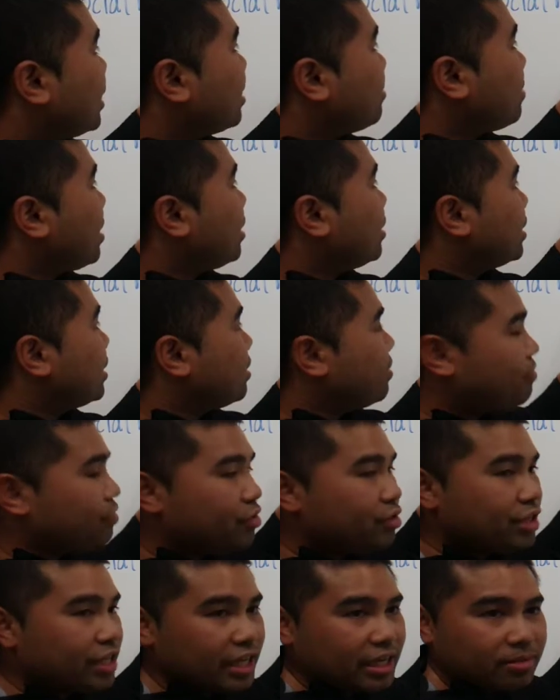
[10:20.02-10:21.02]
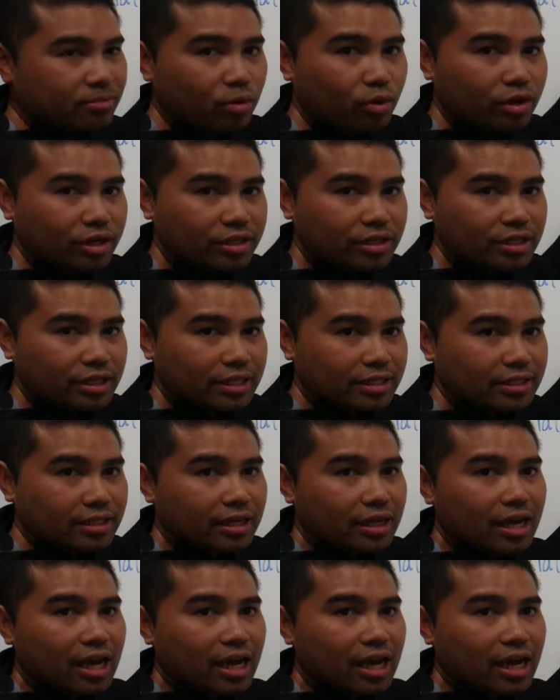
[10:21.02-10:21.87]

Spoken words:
about it, if you dig more into this,